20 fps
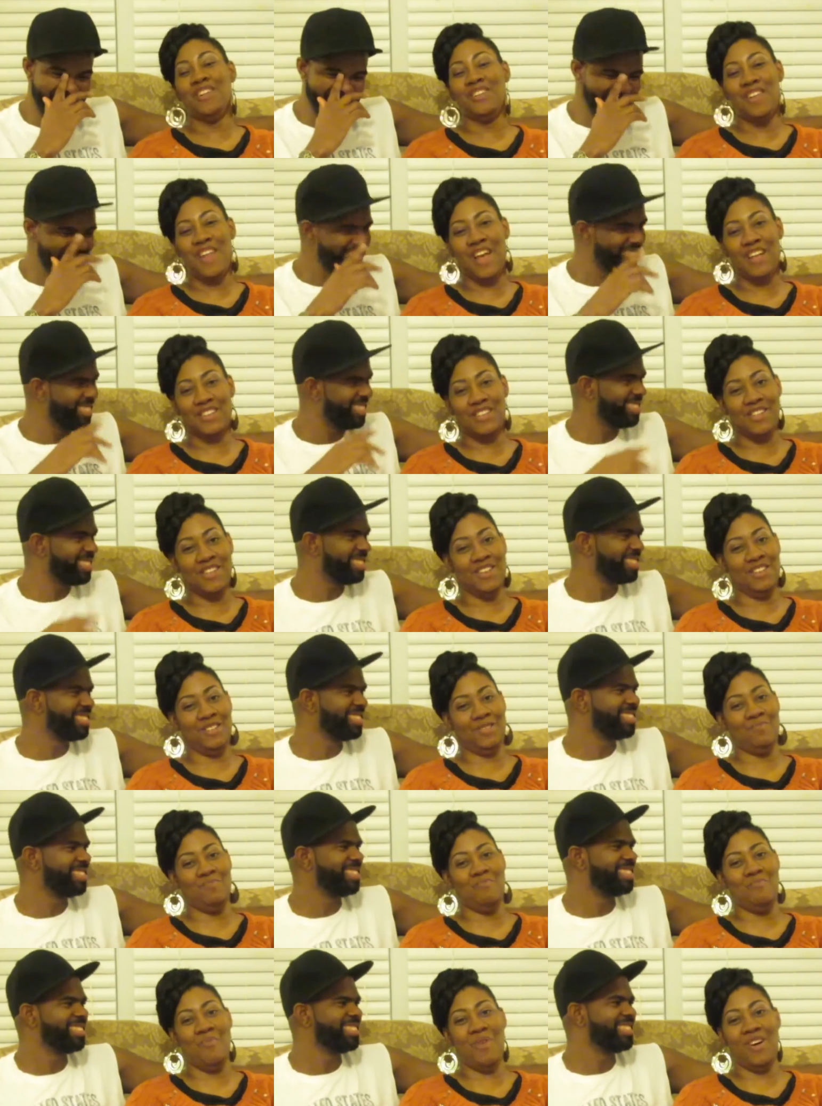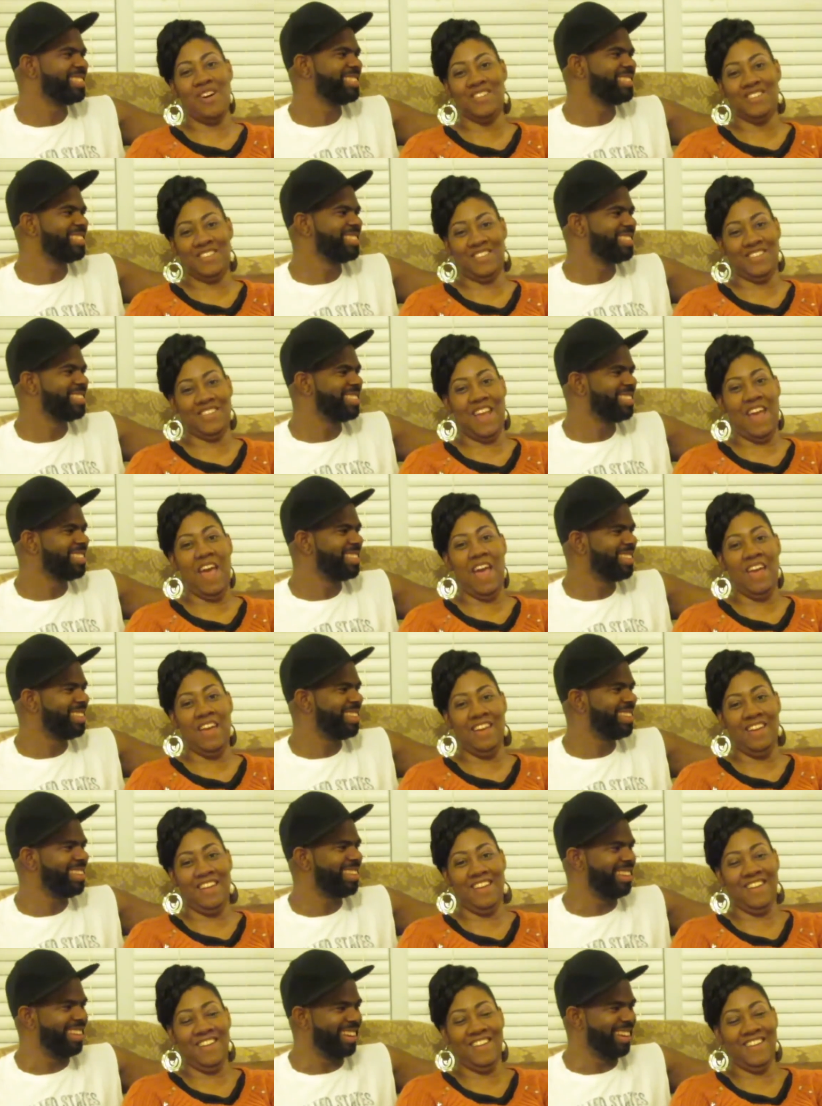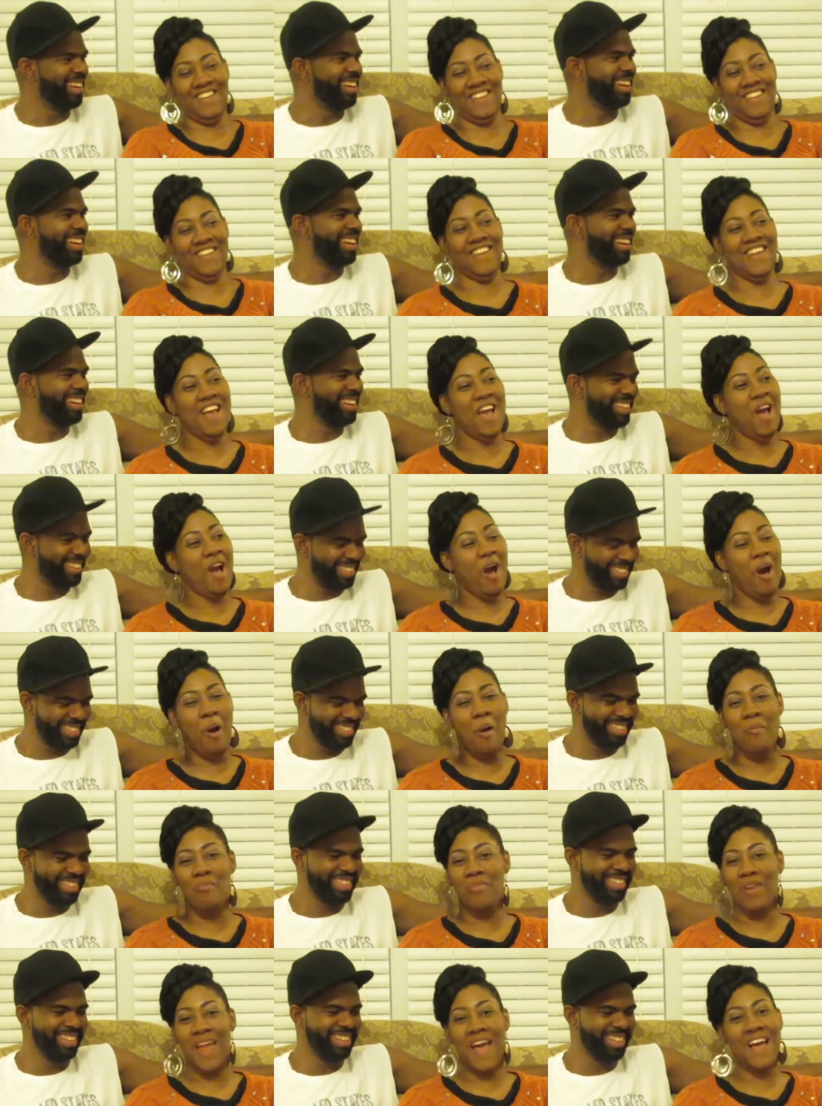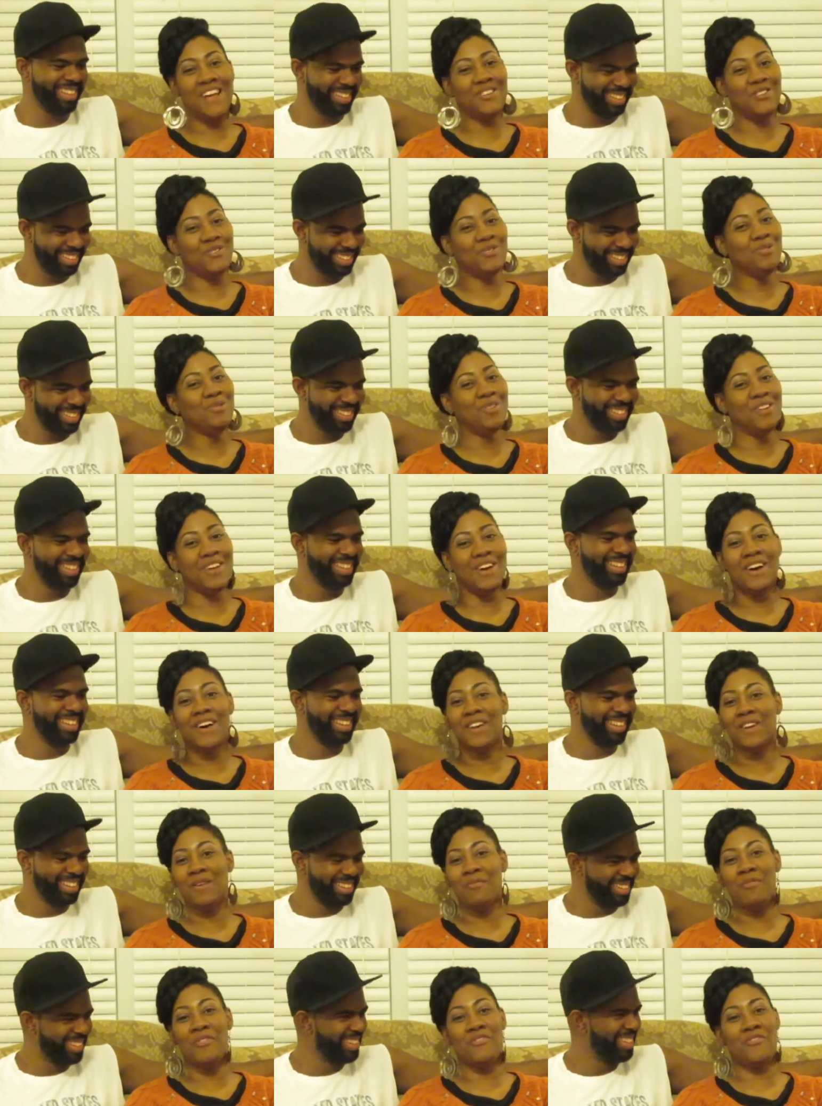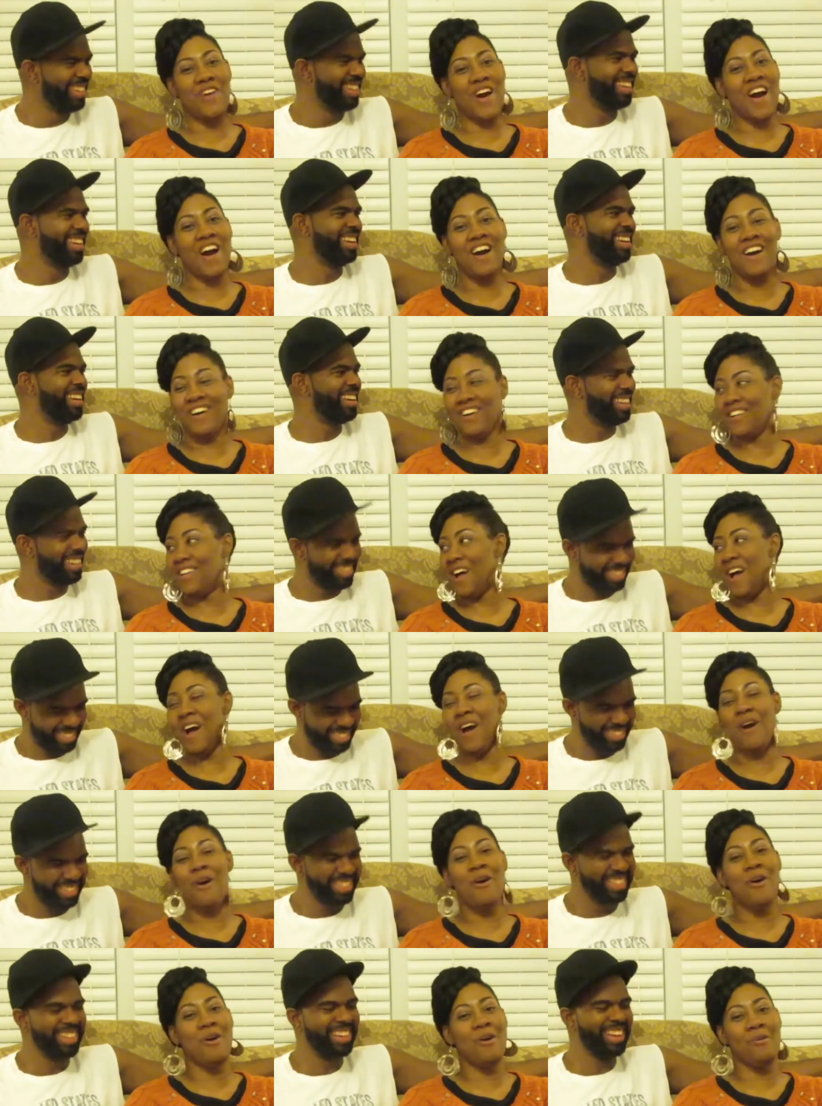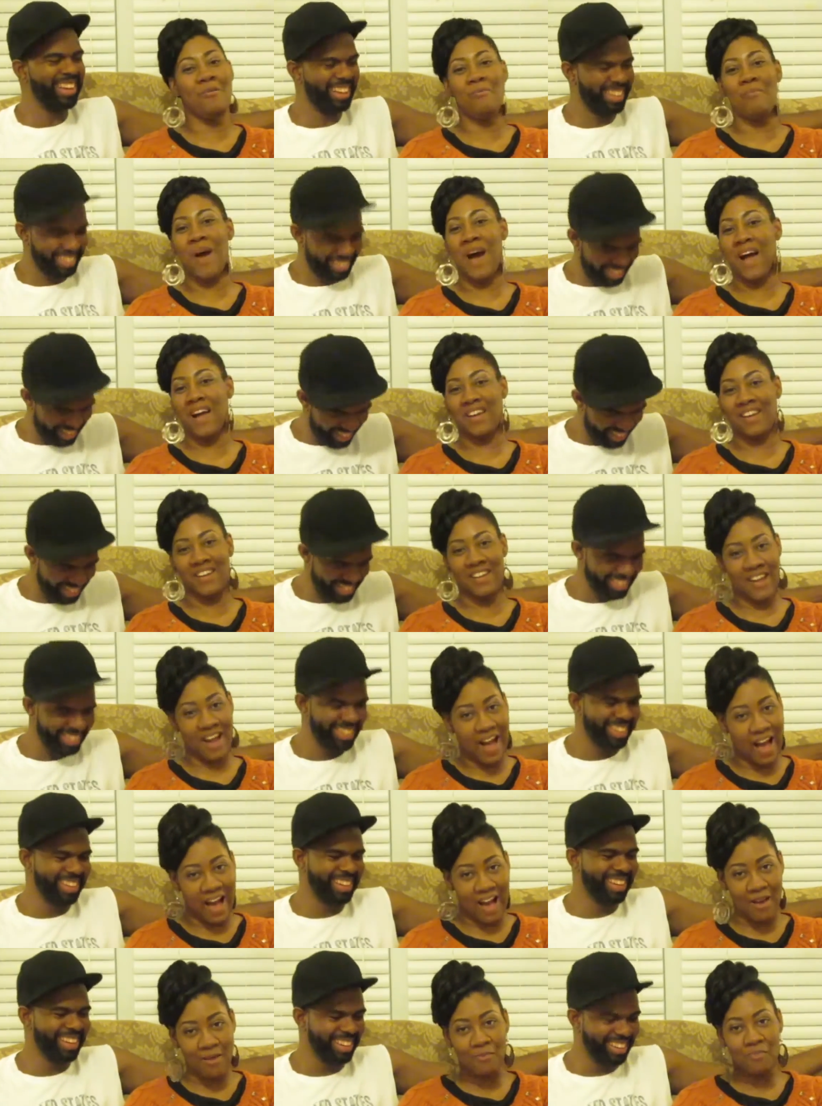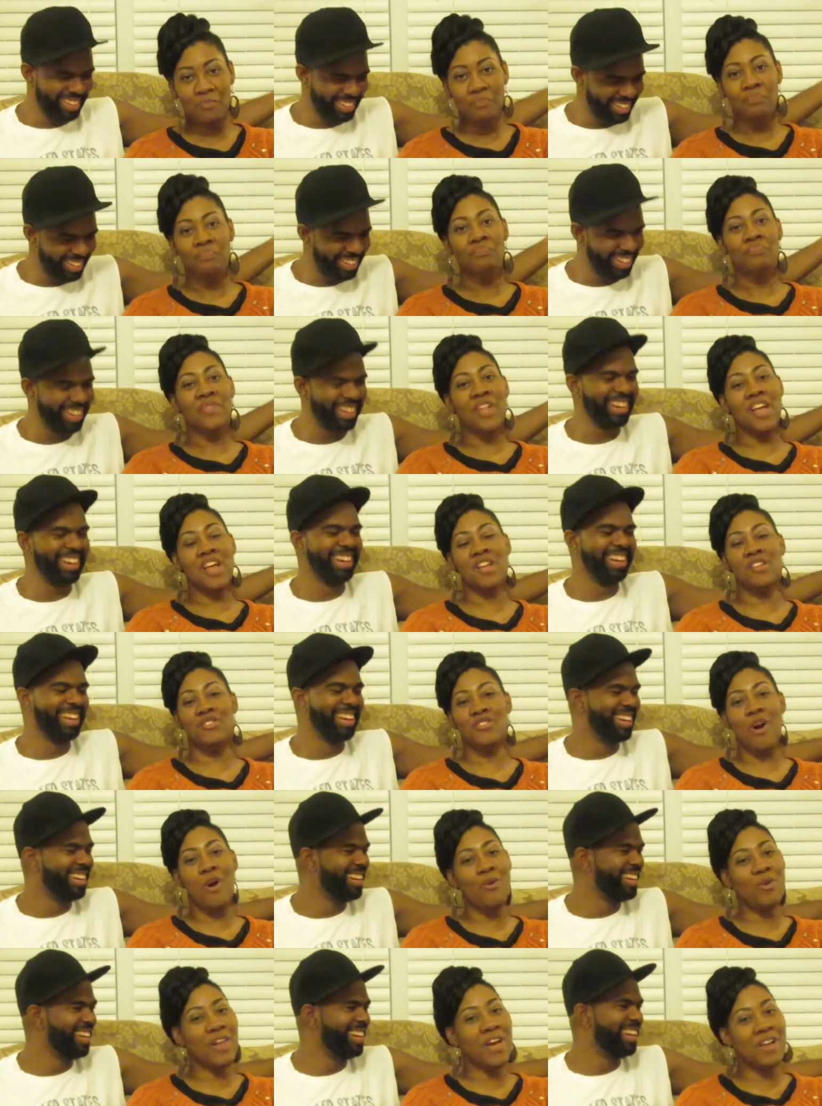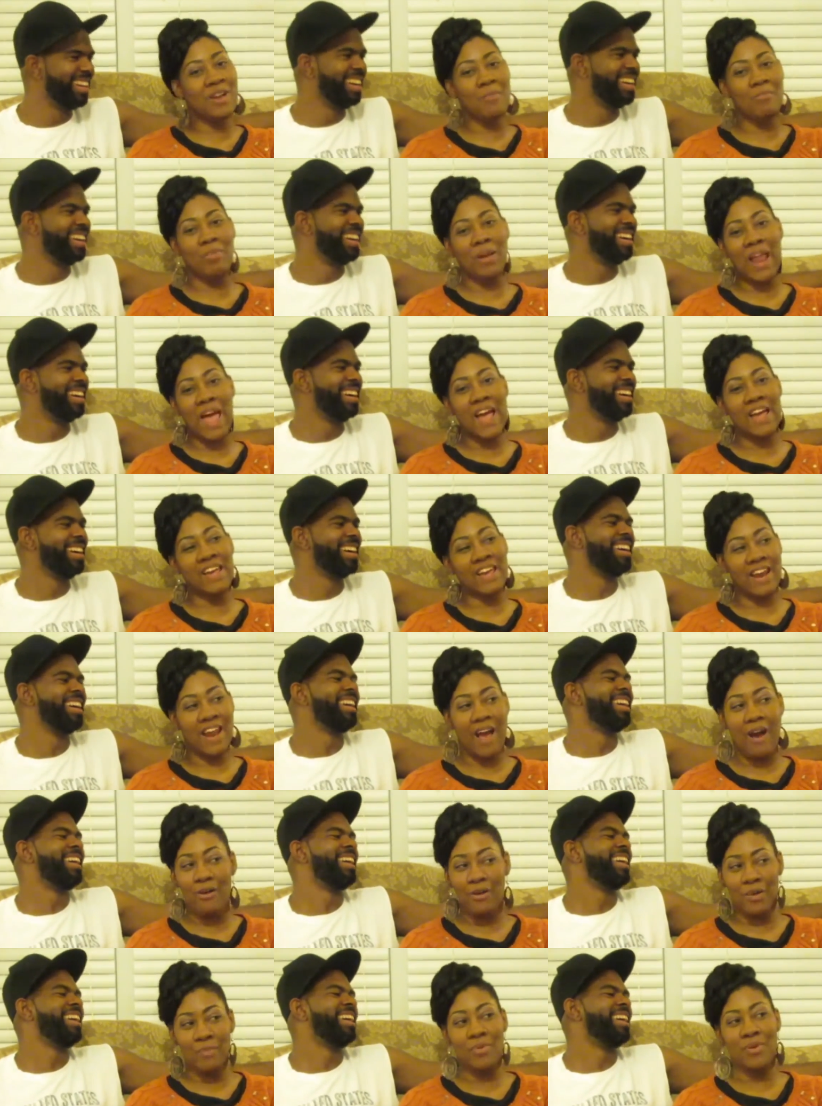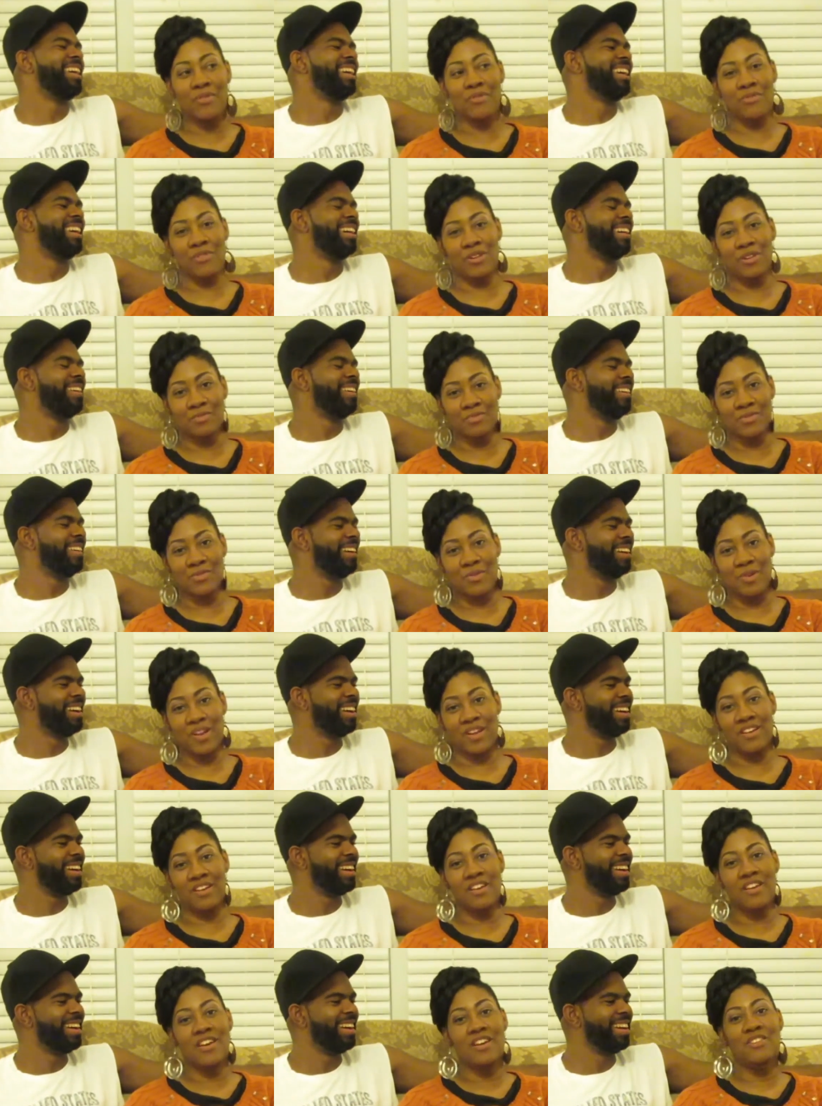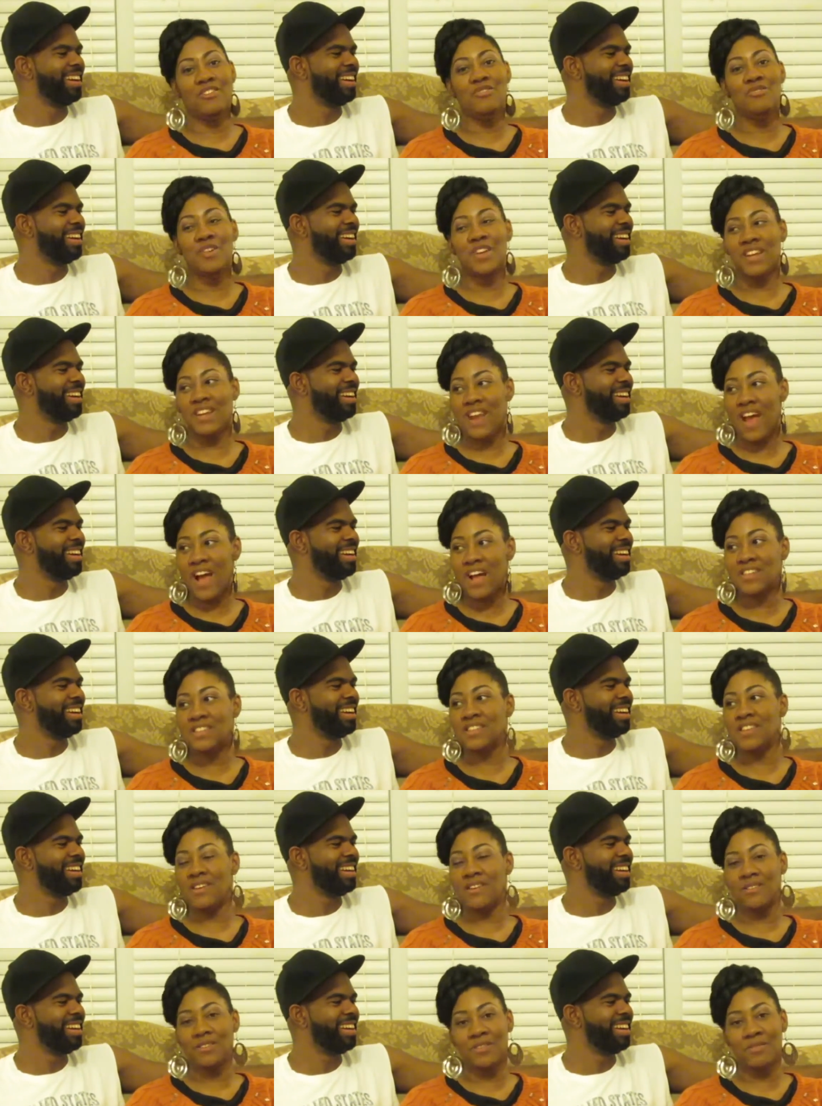Speaker 1: That's his Mustang. Uh huh. a black dude love them a 500. Oh my God and don't let them black it out and put rims on it. You cannot tell